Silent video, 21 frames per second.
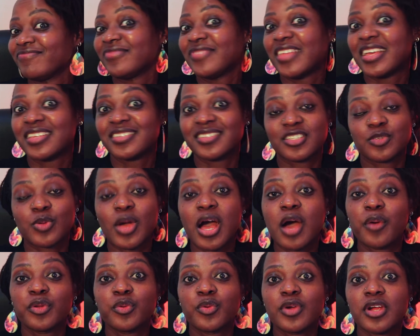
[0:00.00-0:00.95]
That's just
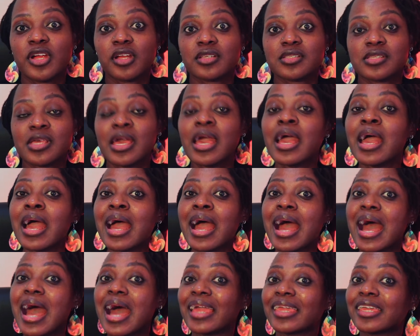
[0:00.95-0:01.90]
how it works.
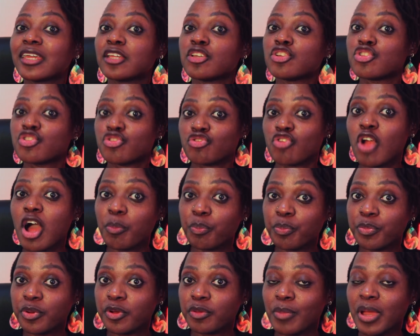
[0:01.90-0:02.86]
I can
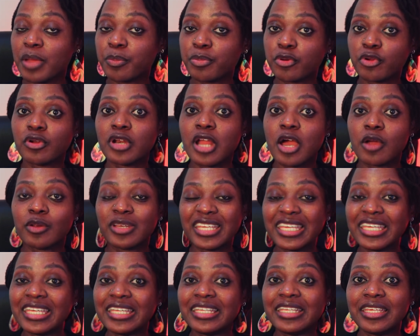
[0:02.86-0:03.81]
drop my pronoun
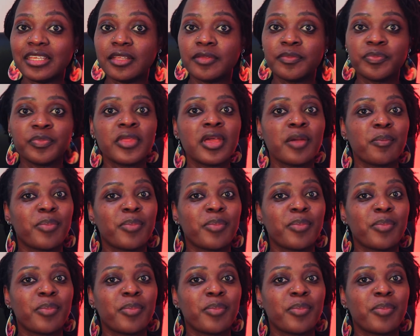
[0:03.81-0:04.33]
ini,